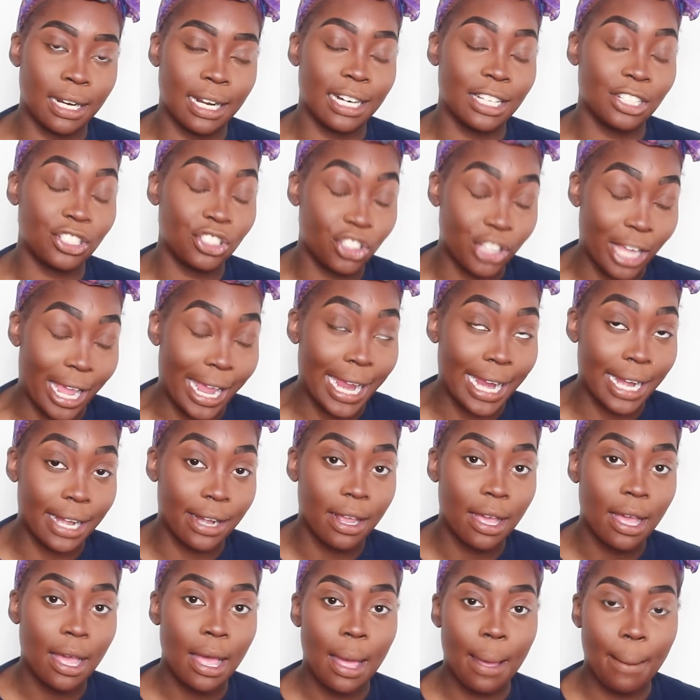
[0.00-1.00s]
the shade
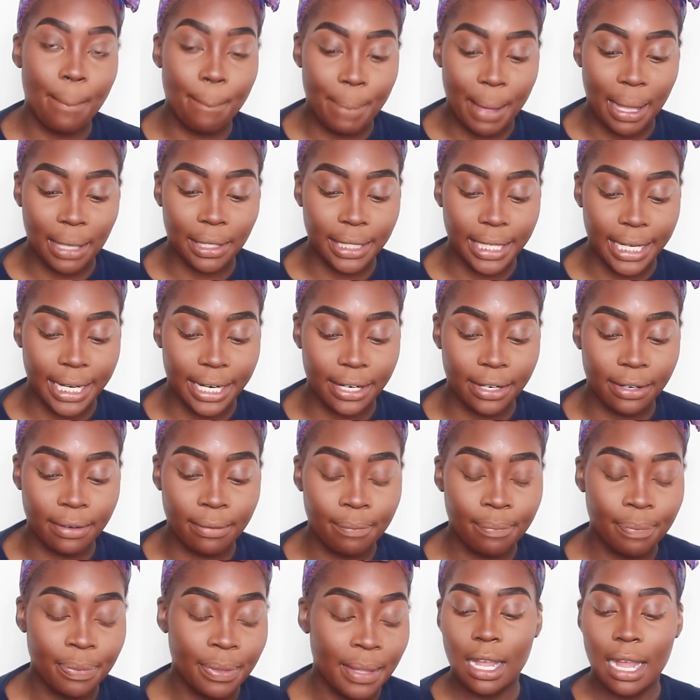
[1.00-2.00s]
Bel Air.
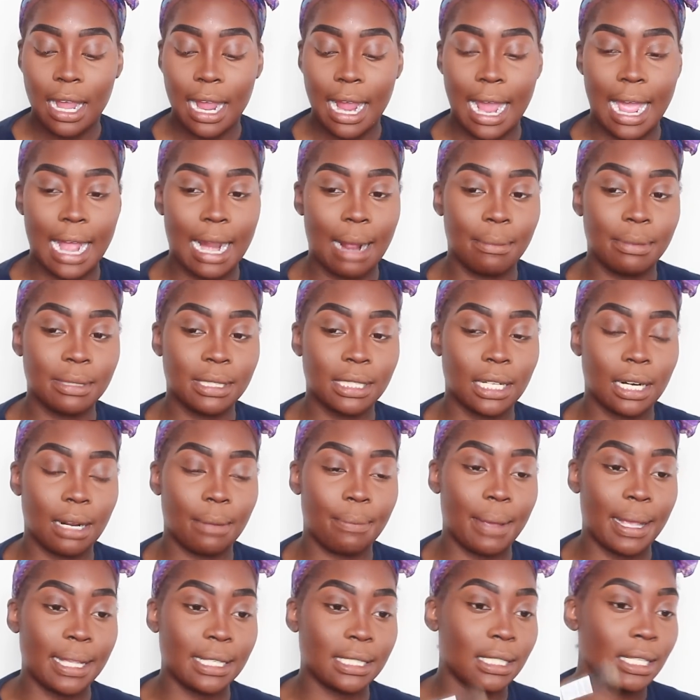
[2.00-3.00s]
And I'm just
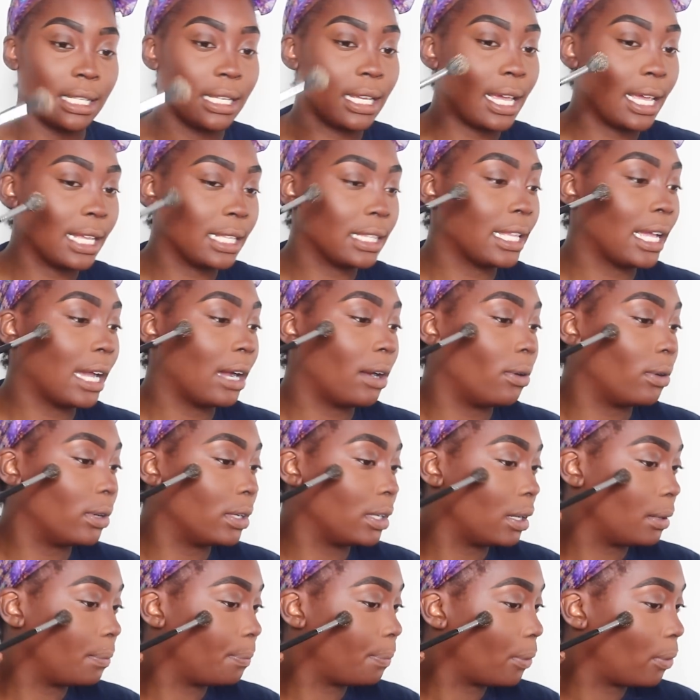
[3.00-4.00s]
gonna basically hit that
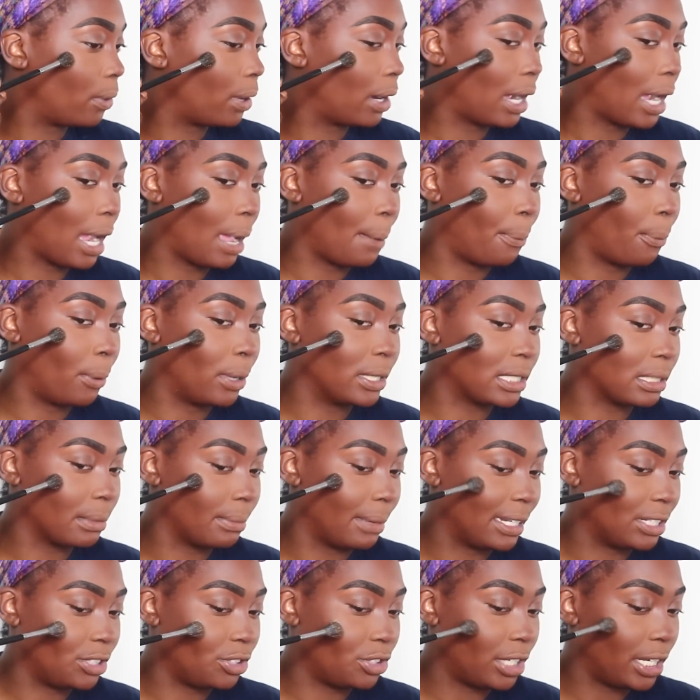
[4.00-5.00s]
on the high points of
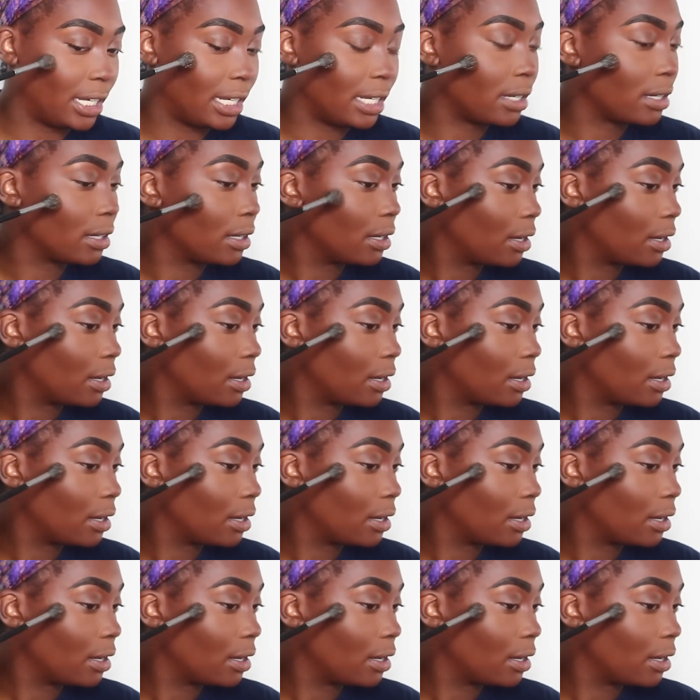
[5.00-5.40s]
my cheek.